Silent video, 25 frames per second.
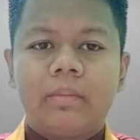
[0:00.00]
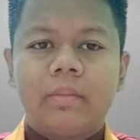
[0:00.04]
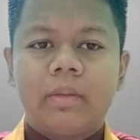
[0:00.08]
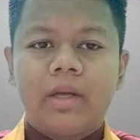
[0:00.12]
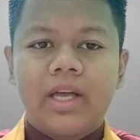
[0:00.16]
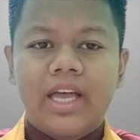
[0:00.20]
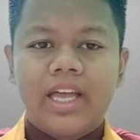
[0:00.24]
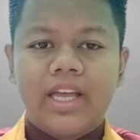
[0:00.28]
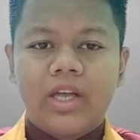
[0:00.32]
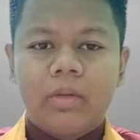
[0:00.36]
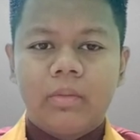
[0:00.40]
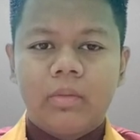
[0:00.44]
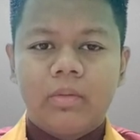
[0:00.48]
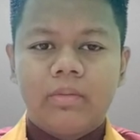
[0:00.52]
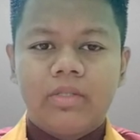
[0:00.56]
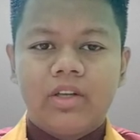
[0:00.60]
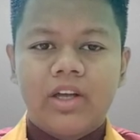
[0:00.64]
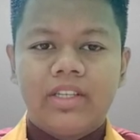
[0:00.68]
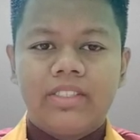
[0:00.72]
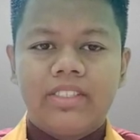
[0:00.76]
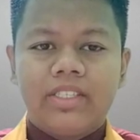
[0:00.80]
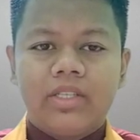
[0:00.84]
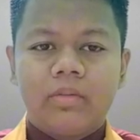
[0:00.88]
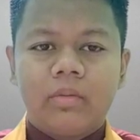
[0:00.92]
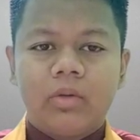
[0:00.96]
Planning
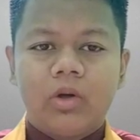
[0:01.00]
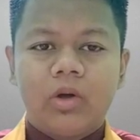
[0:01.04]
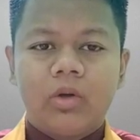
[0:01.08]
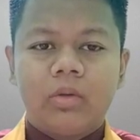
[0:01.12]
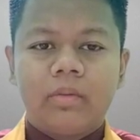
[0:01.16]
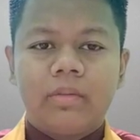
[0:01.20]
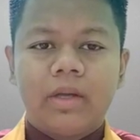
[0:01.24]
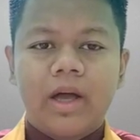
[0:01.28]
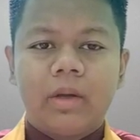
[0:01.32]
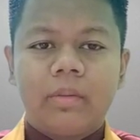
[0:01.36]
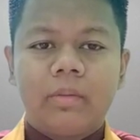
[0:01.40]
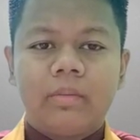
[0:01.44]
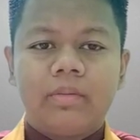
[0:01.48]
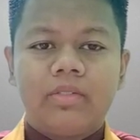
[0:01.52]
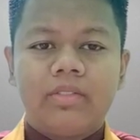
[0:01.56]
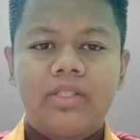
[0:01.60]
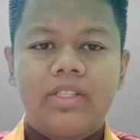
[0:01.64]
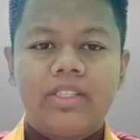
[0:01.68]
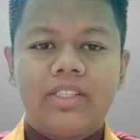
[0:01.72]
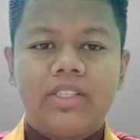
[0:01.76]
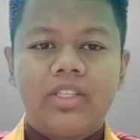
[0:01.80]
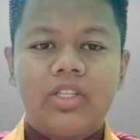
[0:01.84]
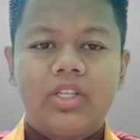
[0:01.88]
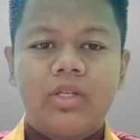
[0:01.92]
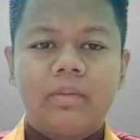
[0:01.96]
provides a roadmap for
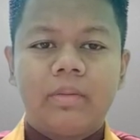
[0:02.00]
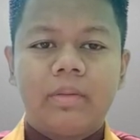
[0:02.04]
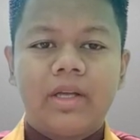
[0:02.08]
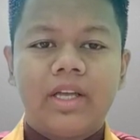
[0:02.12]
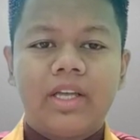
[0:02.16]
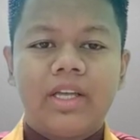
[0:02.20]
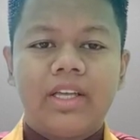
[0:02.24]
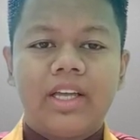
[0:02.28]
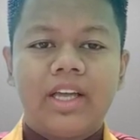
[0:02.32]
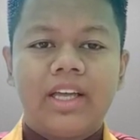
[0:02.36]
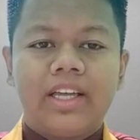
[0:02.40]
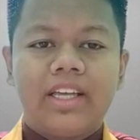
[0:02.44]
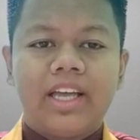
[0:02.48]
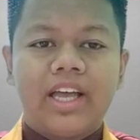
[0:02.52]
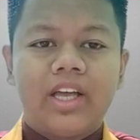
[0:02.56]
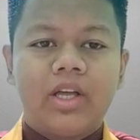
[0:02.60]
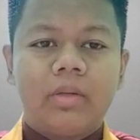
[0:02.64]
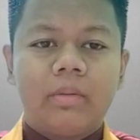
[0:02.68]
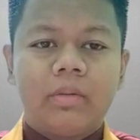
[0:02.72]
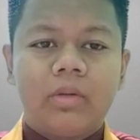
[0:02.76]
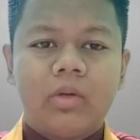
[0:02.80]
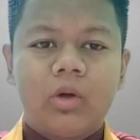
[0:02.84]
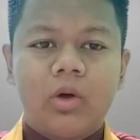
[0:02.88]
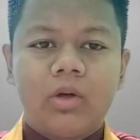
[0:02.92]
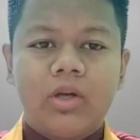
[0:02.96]
decision-making and
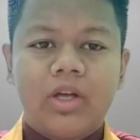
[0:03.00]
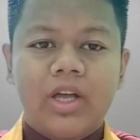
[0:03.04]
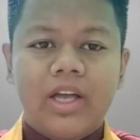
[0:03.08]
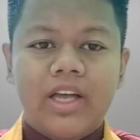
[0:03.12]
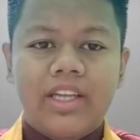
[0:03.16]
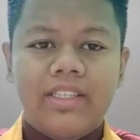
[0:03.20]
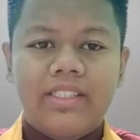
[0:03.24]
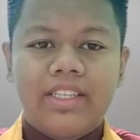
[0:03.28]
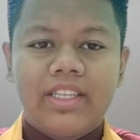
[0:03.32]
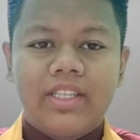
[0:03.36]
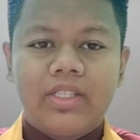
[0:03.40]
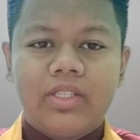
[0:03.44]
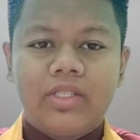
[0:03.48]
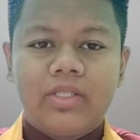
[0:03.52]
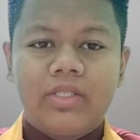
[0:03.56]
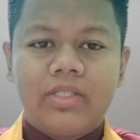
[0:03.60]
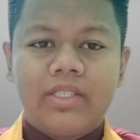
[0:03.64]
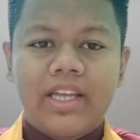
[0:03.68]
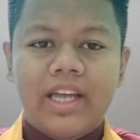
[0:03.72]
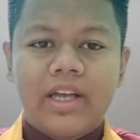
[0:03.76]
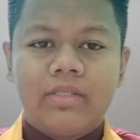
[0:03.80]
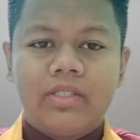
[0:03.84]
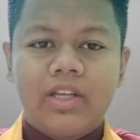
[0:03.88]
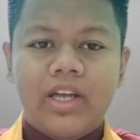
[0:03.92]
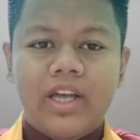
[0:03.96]
helps
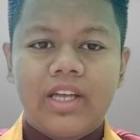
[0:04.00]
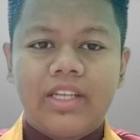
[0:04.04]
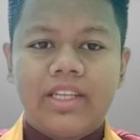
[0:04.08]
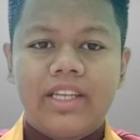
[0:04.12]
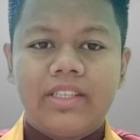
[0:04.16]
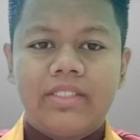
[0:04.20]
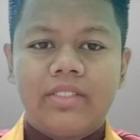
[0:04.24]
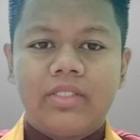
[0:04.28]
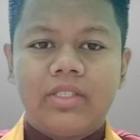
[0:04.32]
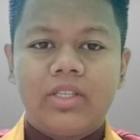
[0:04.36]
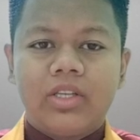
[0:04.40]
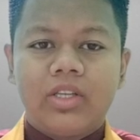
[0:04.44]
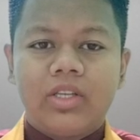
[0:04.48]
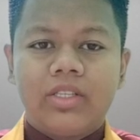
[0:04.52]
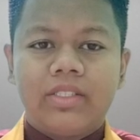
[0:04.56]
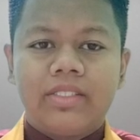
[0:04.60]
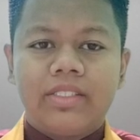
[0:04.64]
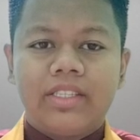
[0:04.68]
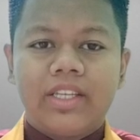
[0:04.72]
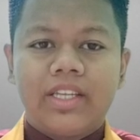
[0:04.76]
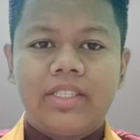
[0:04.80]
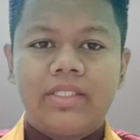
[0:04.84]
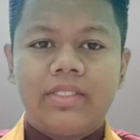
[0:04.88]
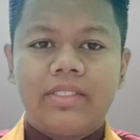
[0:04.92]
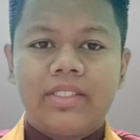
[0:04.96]
organizations navigate
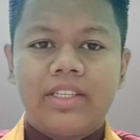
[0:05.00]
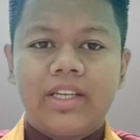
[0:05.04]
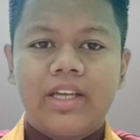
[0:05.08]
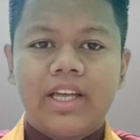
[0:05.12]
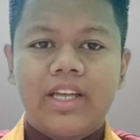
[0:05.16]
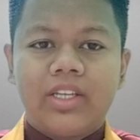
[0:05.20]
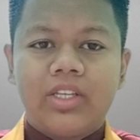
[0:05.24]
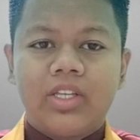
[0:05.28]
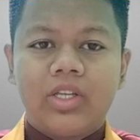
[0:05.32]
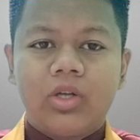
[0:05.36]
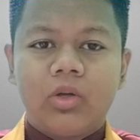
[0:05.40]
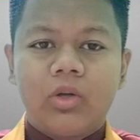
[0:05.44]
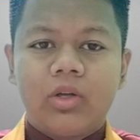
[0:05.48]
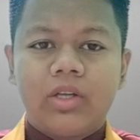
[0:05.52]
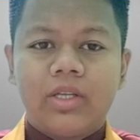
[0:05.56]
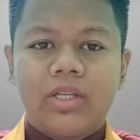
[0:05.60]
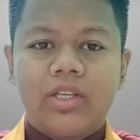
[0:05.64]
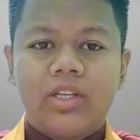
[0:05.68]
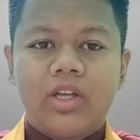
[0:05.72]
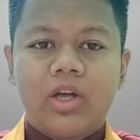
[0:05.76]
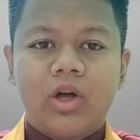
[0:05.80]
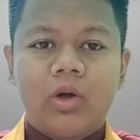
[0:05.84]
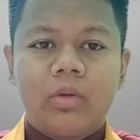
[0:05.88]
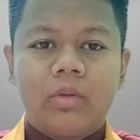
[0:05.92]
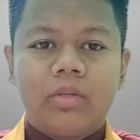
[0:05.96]
uncertainties, ensuring
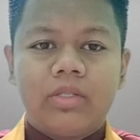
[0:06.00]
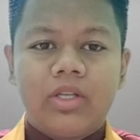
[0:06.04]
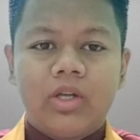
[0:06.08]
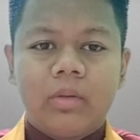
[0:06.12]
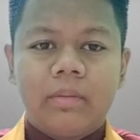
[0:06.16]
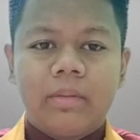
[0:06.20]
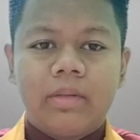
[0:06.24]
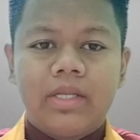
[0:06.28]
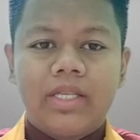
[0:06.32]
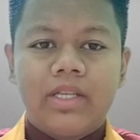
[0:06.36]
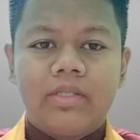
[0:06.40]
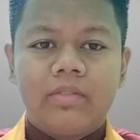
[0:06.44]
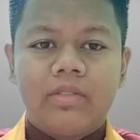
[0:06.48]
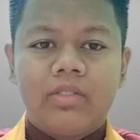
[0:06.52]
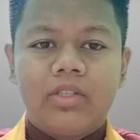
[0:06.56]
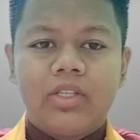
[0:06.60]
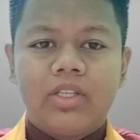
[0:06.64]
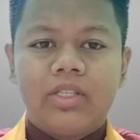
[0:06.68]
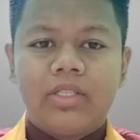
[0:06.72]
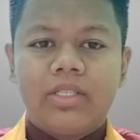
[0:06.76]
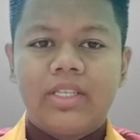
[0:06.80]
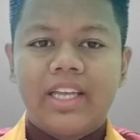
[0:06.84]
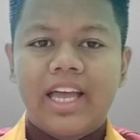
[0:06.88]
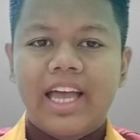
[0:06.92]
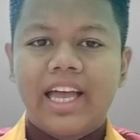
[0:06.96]
that goals are met
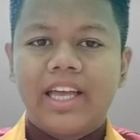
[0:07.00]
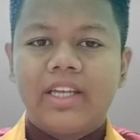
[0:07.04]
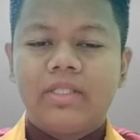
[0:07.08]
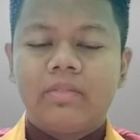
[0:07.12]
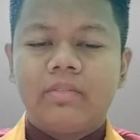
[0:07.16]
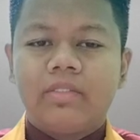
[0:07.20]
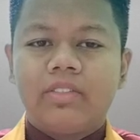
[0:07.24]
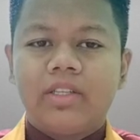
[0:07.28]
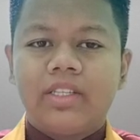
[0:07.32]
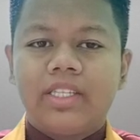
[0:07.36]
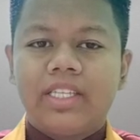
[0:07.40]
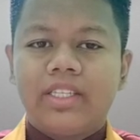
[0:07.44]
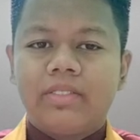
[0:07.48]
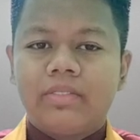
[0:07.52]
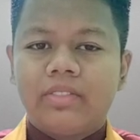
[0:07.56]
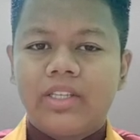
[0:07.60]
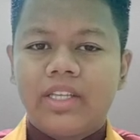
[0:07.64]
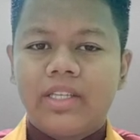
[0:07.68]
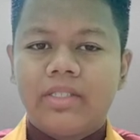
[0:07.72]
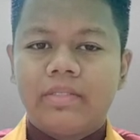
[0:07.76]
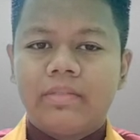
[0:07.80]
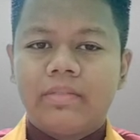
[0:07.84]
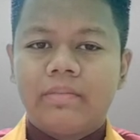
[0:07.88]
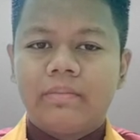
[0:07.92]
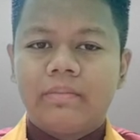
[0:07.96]
efficiently and
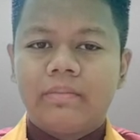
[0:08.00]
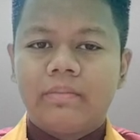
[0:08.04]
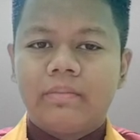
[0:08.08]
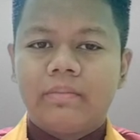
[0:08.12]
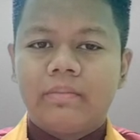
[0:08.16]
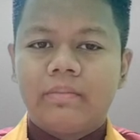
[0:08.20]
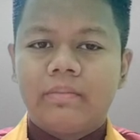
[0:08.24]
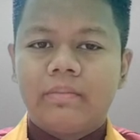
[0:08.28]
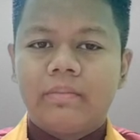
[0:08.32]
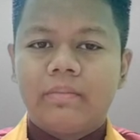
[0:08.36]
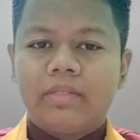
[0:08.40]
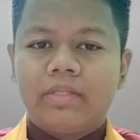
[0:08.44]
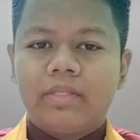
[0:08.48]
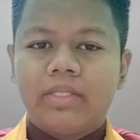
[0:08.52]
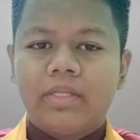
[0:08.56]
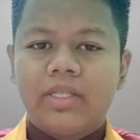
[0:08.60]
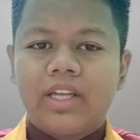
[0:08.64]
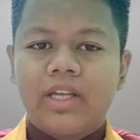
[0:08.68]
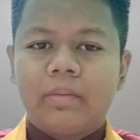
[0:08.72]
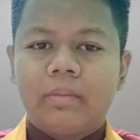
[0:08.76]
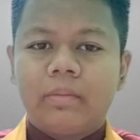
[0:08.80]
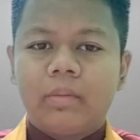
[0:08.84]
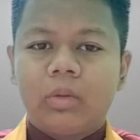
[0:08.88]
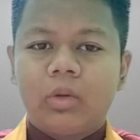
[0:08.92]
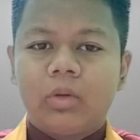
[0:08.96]
effectively.
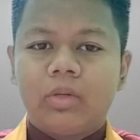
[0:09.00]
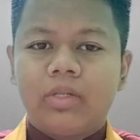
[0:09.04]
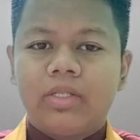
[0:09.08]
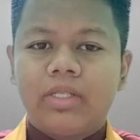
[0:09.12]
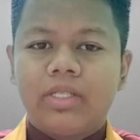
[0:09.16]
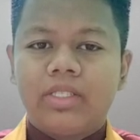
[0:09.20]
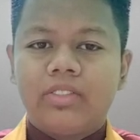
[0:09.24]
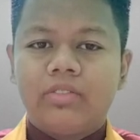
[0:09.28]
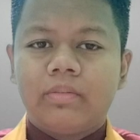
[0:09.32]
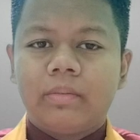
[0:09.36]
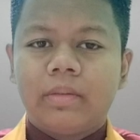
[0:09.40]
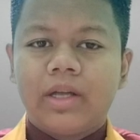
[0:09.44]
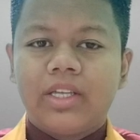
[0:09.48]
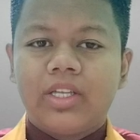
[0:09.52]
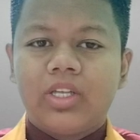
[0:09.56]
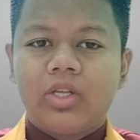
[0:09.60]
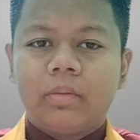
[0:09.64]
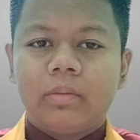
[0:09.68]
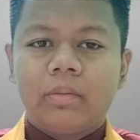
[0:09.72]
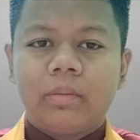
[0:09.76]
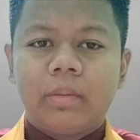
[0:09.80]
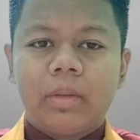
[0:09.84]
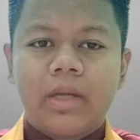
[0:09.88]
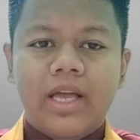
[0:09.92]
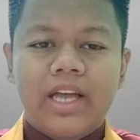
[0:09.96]
The importance of
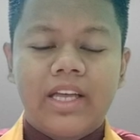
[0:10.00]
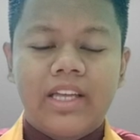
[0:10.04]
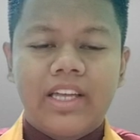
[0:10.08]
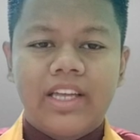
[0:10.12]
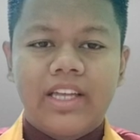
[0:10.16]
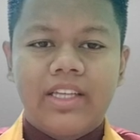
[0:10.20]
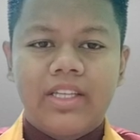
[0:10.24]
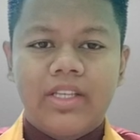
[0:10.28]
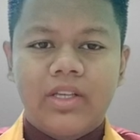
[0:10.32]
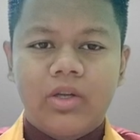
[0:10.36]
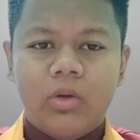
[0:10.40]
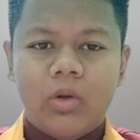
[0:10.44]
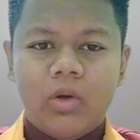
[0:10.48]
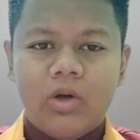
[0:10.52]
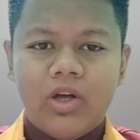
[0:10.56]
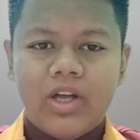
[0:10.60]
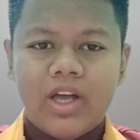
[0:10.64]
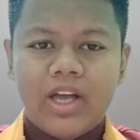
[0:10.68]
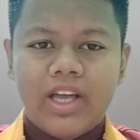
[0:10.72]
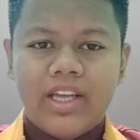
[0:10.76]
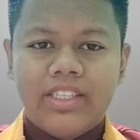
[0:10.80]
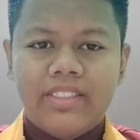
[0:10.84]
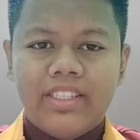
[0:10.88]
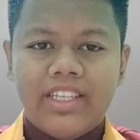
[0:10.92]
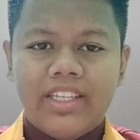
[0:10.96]
management planning in an
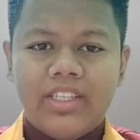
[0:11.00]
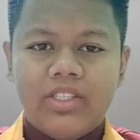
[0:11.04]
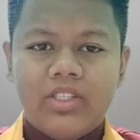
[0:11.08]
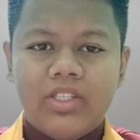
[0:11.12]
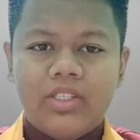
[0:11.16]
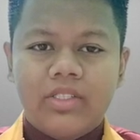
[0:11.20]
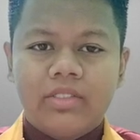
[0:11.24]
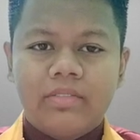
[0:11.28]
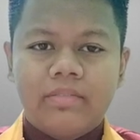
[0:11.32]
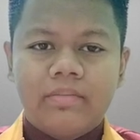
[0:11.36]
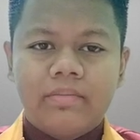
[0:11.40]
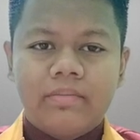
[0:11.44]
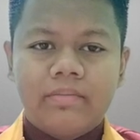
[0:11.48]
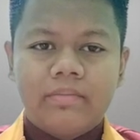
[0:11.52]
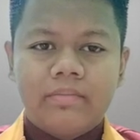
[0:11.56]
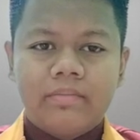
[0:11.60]
organization.